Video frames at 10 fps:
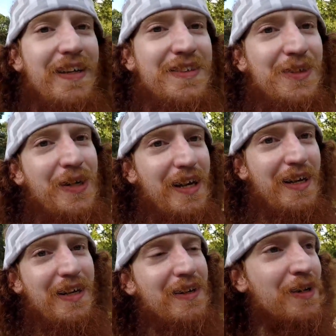it's
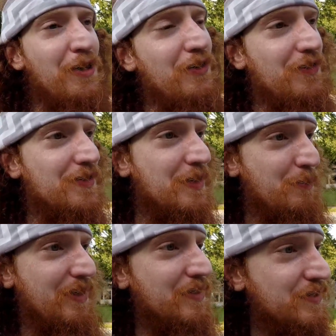okay, not all of us can
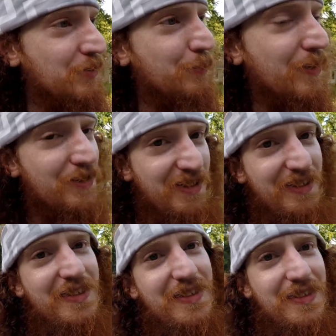be super
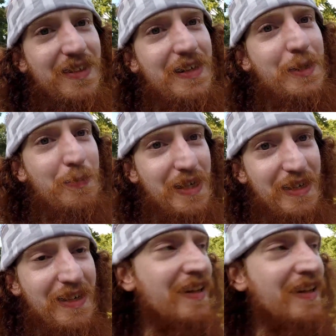geniuses like me.